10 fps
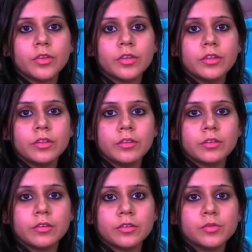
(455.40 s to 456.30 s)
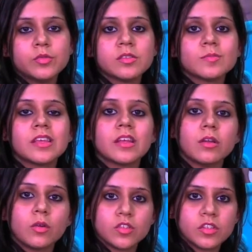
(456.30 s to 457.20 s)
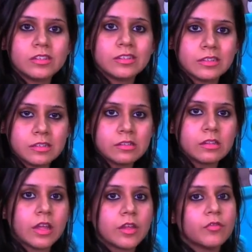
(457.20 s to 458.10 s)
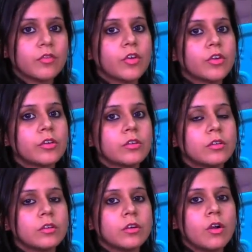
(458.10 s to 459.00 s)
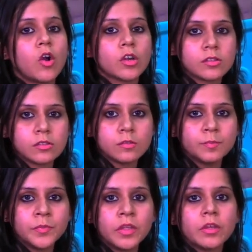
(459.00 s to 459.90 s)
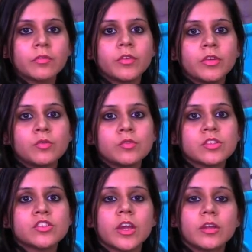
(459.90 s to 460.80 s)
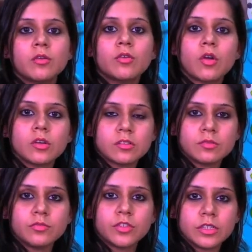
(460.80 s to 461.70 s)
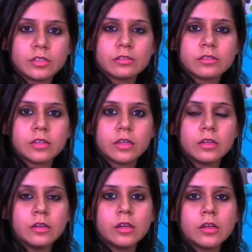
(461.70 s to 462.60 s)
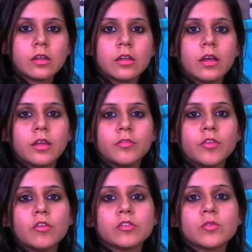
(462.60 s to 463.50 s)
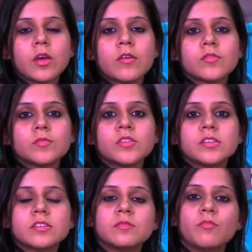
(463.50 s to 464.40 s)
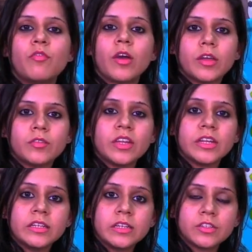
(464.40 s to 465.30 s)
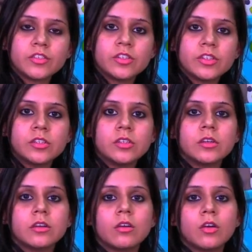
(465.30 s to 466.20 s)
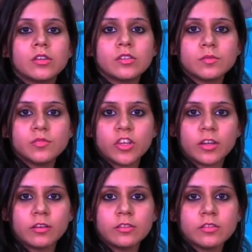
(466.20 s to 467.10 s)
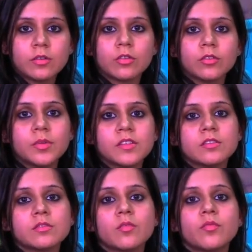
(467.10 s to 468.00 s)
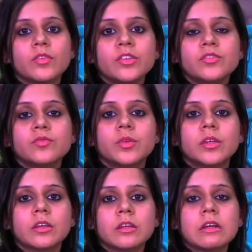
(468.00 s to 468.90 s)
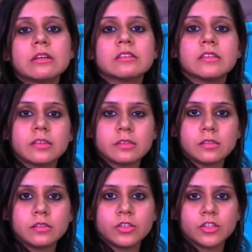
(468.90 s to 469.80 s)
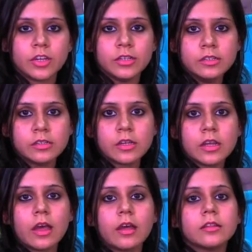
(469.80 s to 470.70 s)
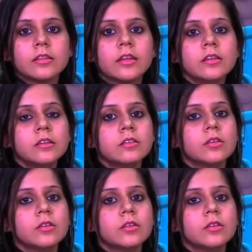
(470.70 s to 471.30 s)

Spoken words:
we do some psychological tests, like for autism, we use a childhood autism rating scale, and we also have some DSM-5 ADHD autism checklist, on the basis of which we can assess the child, and then